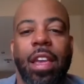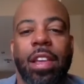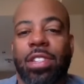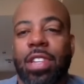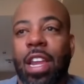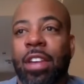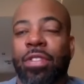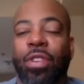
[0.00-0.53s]

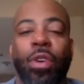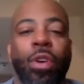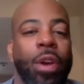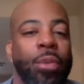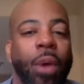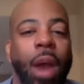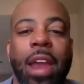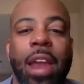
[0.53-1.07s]
instead of
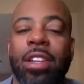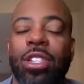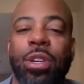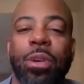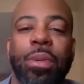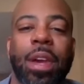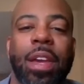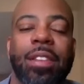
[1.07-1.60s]
going right
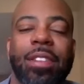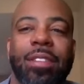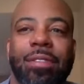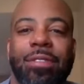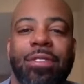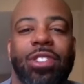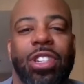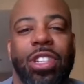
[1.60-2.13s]
into it,
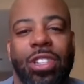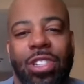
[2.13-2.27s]
she